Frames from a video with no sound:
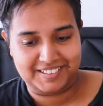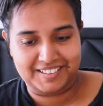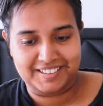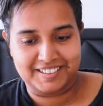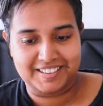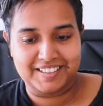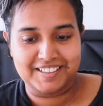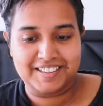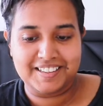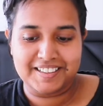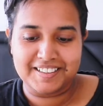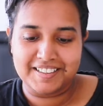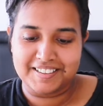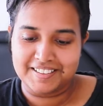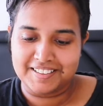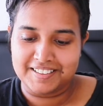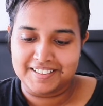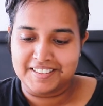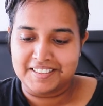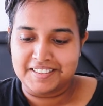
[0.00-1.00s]

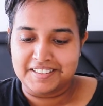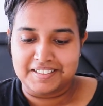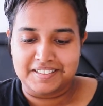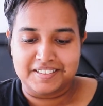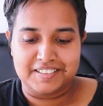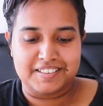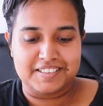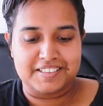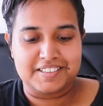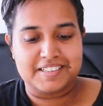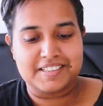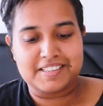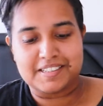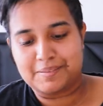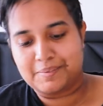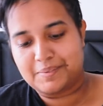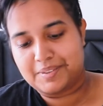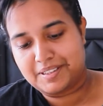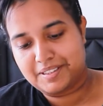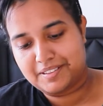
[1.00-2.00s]
in
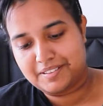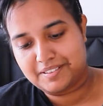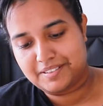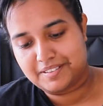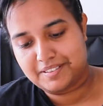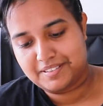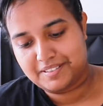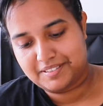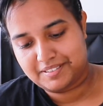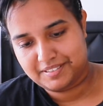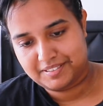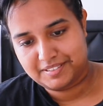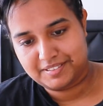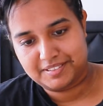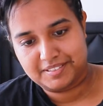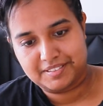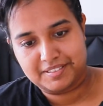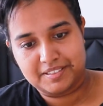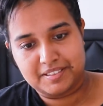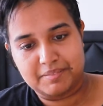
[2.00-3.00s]
something
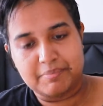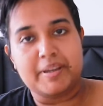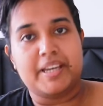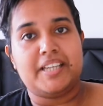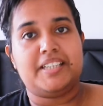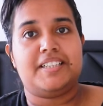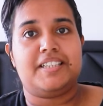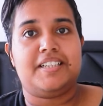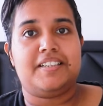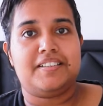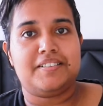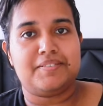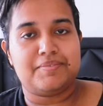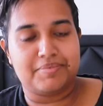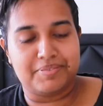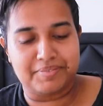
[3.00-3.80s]
on page 8.